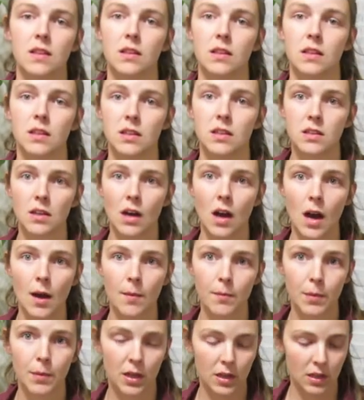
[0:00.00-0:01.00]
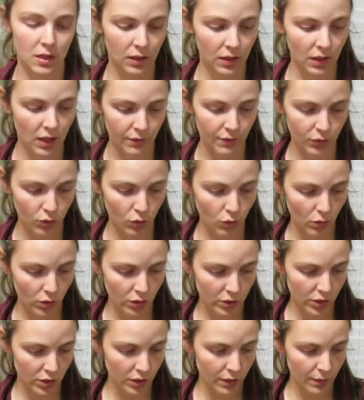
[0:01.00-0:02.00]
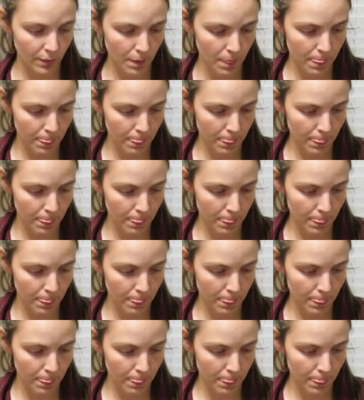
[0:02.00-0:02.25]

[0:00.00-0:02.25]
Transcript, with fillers: in the top left corner,